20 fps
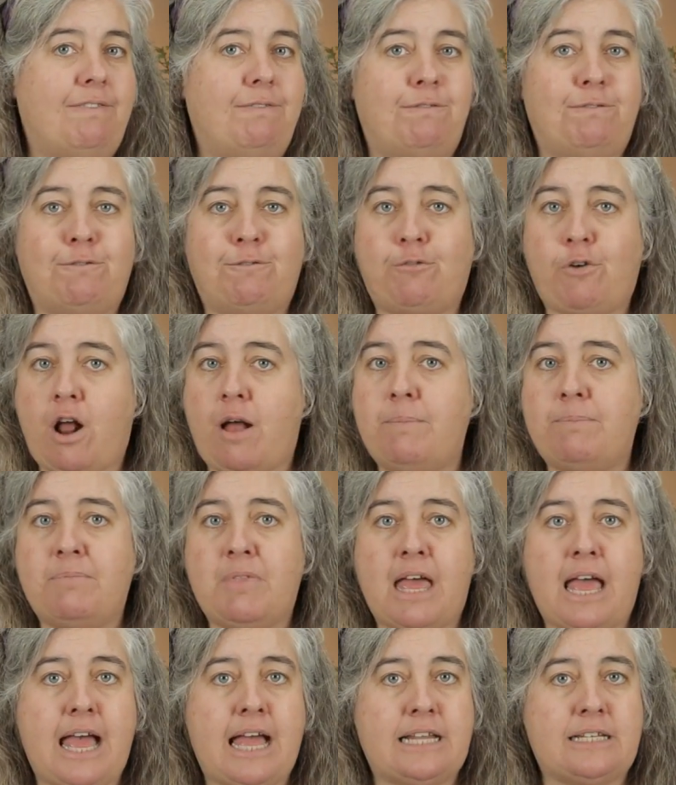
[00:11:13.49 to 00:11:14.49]
And
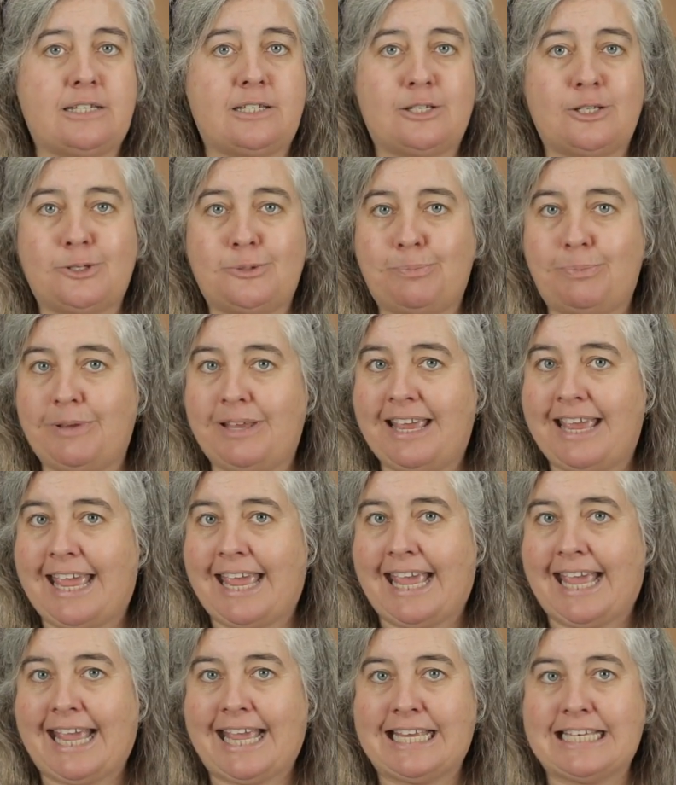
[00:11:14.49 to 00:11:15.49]
from that
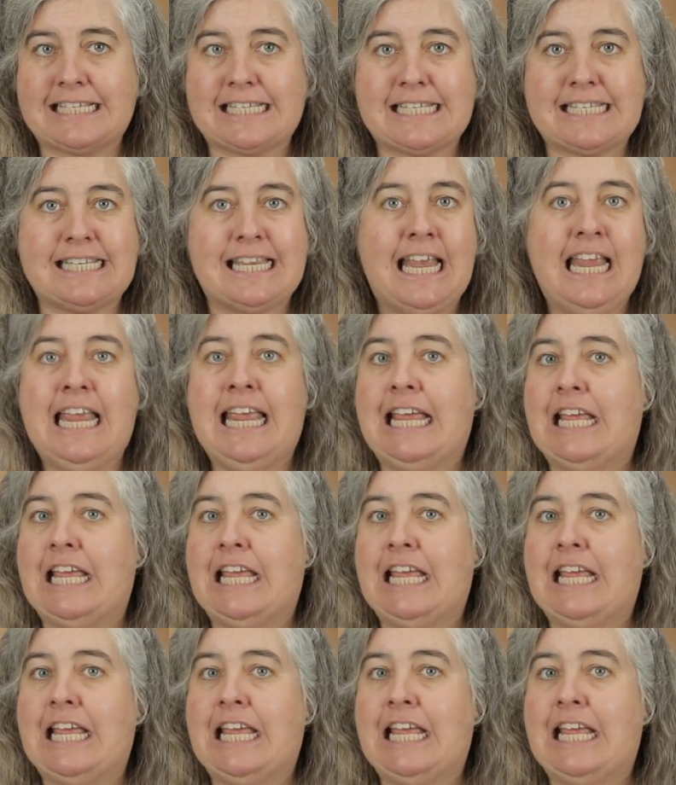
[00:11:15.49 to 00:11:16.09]
space,